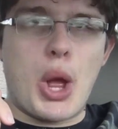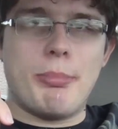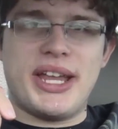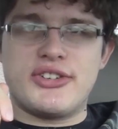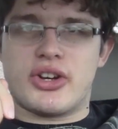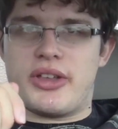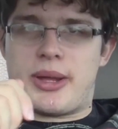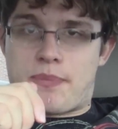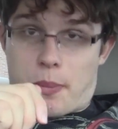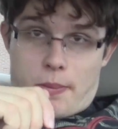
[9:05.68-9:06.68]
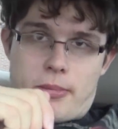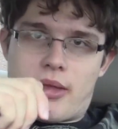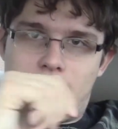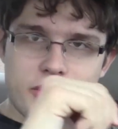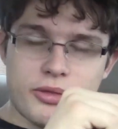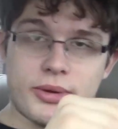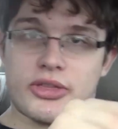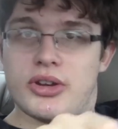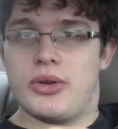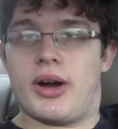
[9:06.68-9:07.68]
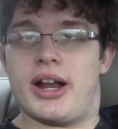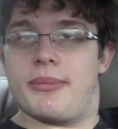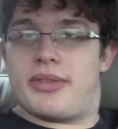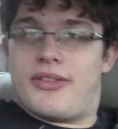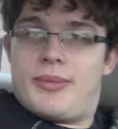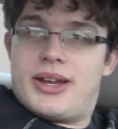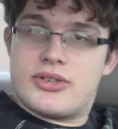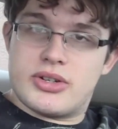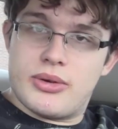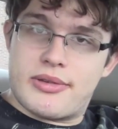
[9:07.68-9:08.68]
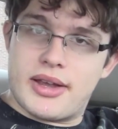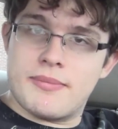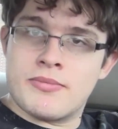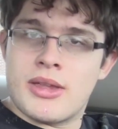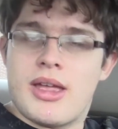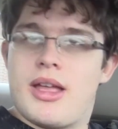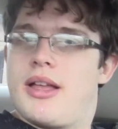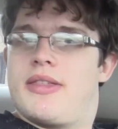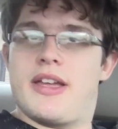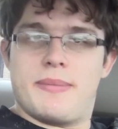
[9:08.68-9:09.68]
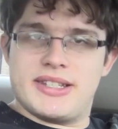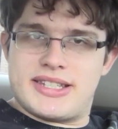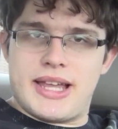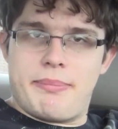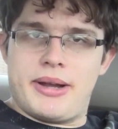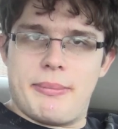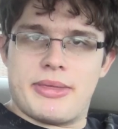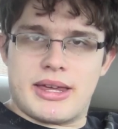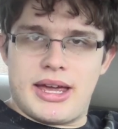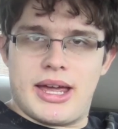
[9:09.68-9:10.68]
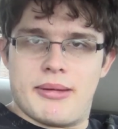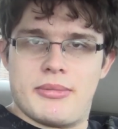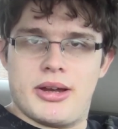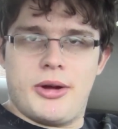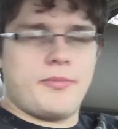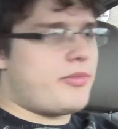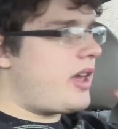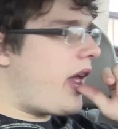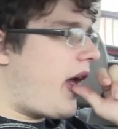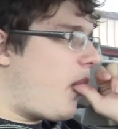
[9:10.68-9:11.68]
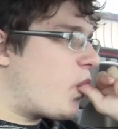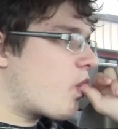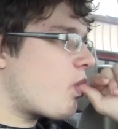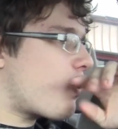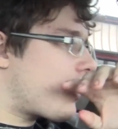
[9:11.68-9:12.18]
majorly, with the new items they've been introducing, they've been stepping up the game, you know? They, I